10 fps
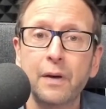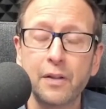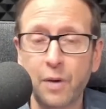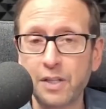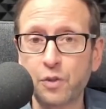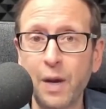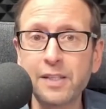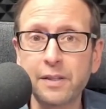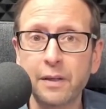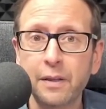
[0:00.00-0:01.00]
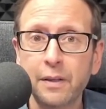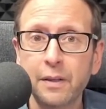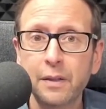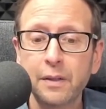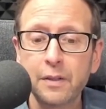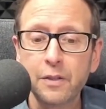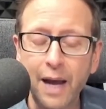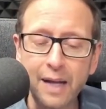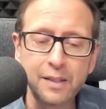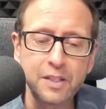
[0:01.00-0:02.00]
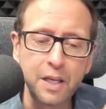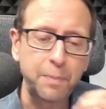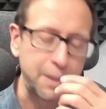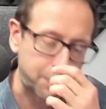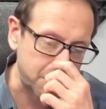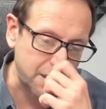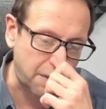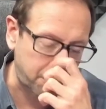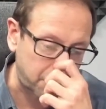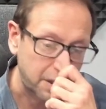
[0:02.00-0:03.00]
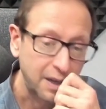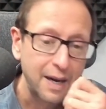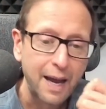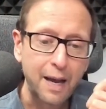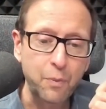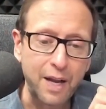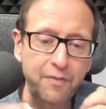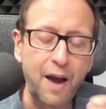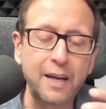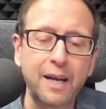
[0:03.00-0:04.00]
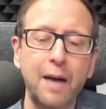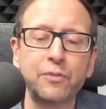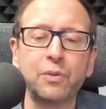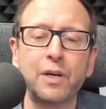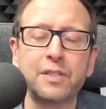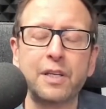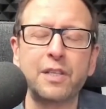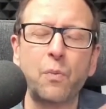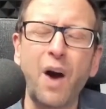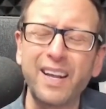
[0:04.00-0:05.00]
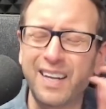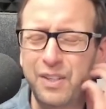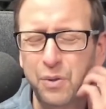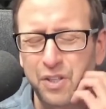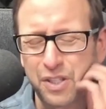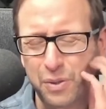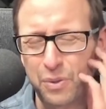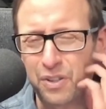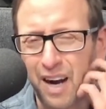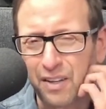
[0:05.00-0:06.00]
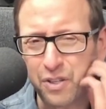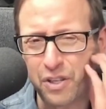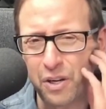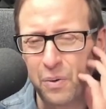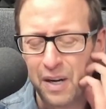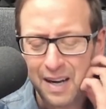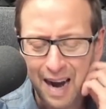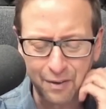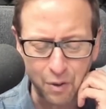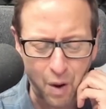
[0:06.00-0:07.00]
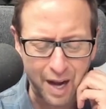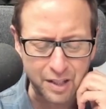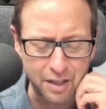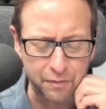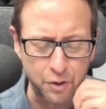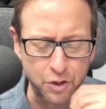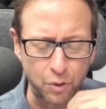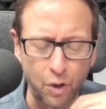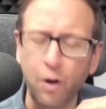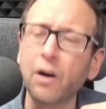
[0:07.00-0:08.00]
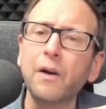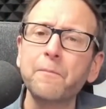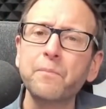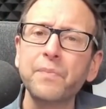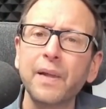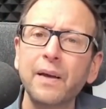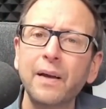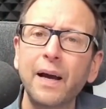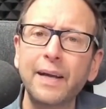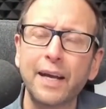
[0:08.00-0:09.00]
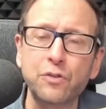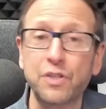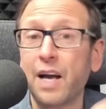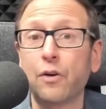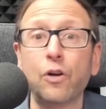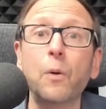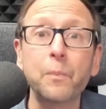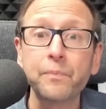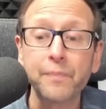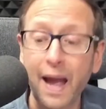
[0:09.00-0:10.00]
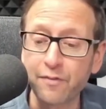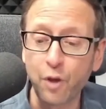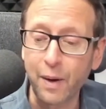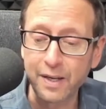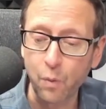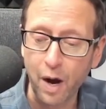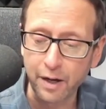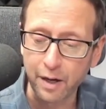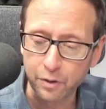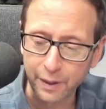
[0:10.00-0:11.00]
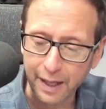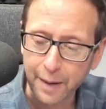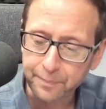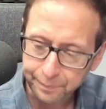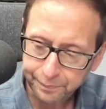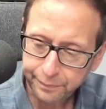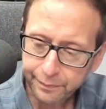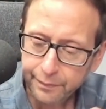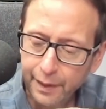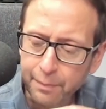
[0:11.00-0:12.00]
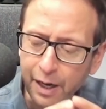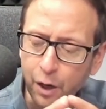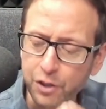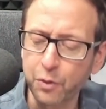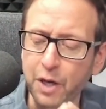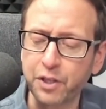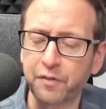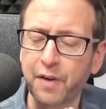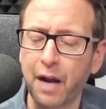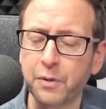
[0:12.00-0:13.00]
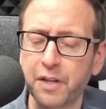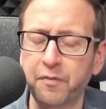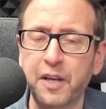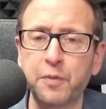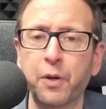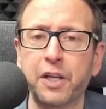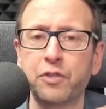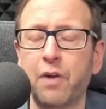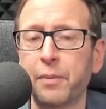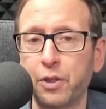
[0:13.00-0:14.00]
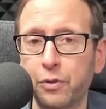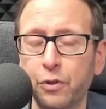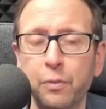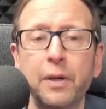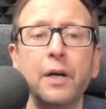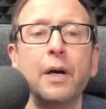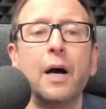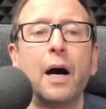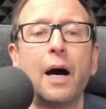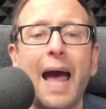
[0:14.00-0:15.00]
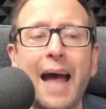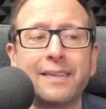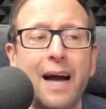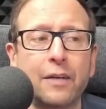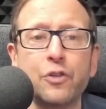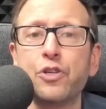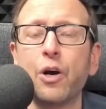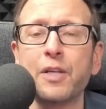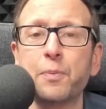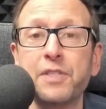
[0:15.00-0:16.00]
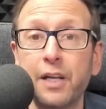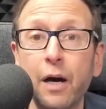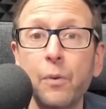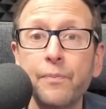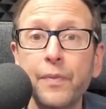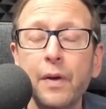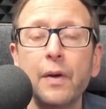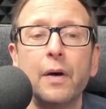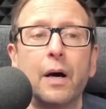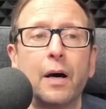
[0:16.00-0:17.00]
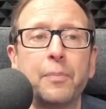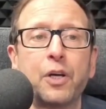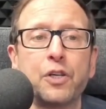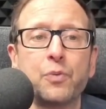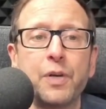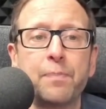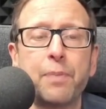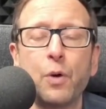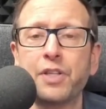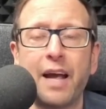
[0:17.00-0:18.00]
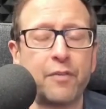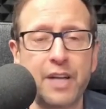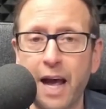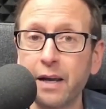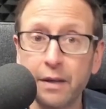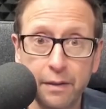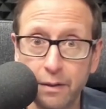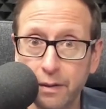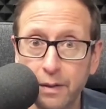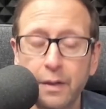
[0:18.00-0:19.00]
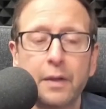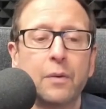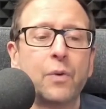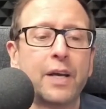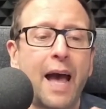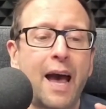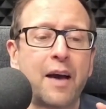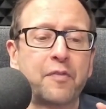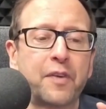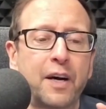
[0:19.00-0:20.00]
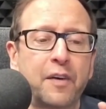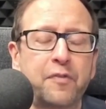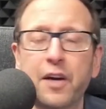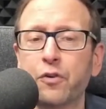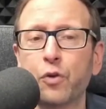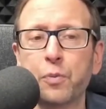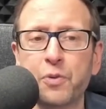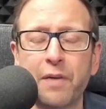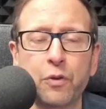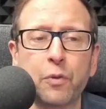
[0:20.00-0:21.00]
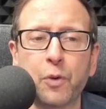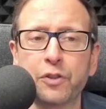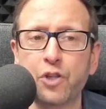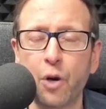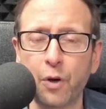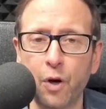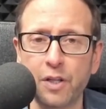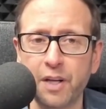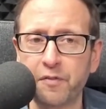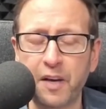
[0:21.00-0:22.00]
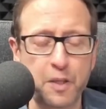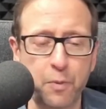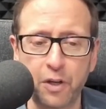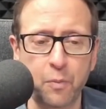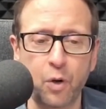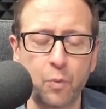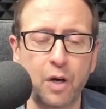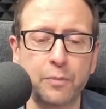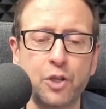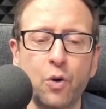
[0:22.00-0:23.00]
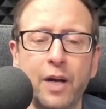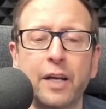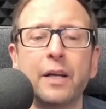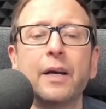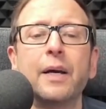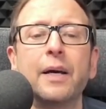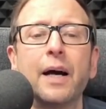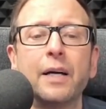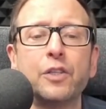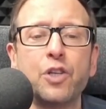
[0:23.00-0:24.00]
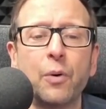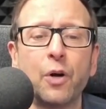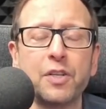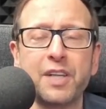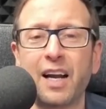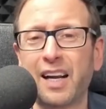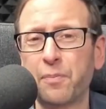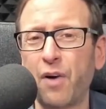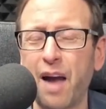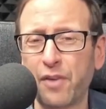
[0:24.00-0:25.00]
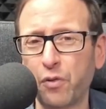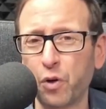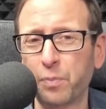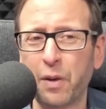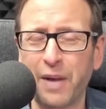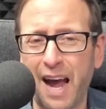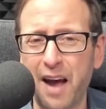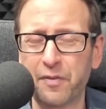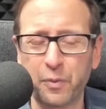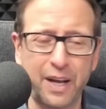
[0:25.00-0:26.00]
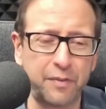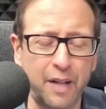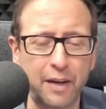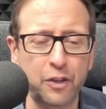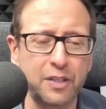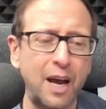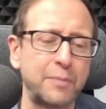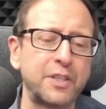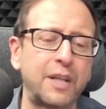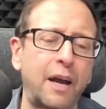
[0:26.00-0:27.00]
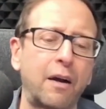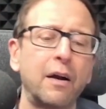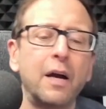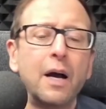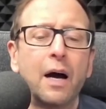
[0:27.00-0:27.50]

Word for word: Otherwise, it's wasted. So I hate to see people suffer. And when they finally come to us, they say, why didn't I do this sooner, Dr. Joe? I don't know why I suffered so long. And the answer is, I don't know. I have no idea why you're not doing that. But I also want you to follow us on Facebook, Instagram, and YouTube at Dr. Esposito because we post every day. We have fun groups. We have a group called the Joe It Alls on Facebook. You're more than welcome to join it. The Joe It Alls is kind of like a private group that we have, and we have a lot of good times in there.